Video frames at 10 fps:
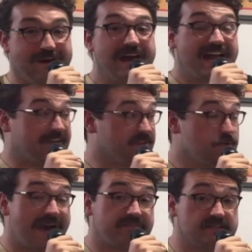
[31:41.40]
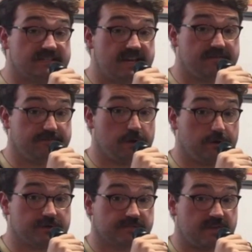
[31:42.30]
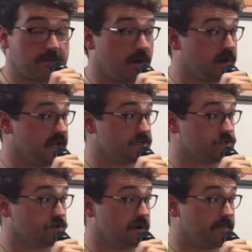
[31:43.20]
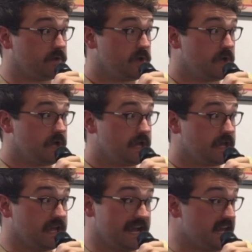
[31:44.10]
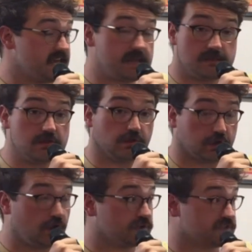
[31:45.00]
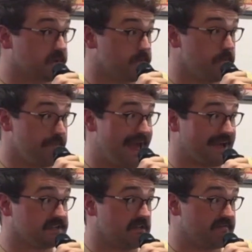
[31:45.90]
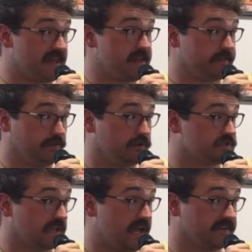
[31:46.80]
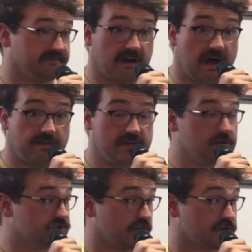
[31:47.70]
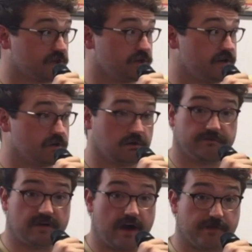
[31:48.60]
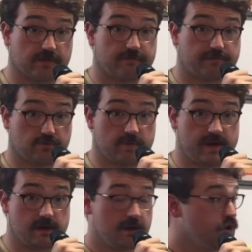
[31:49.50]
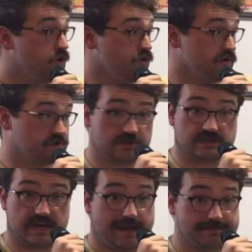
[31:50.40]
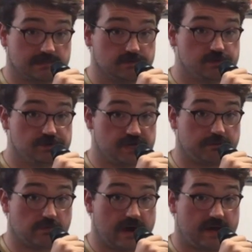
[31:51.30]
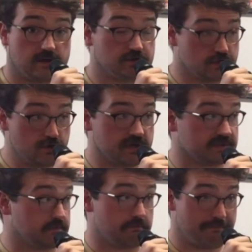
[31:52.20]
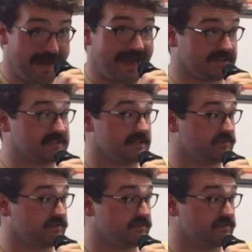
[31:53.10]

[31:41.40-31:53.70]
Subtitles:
If you haven't seen photos of him on Instagram, he looks massive. He looks like a father. He looks like a 30-year-old father of 3 who is just an absolute gym rat. Dude is massive.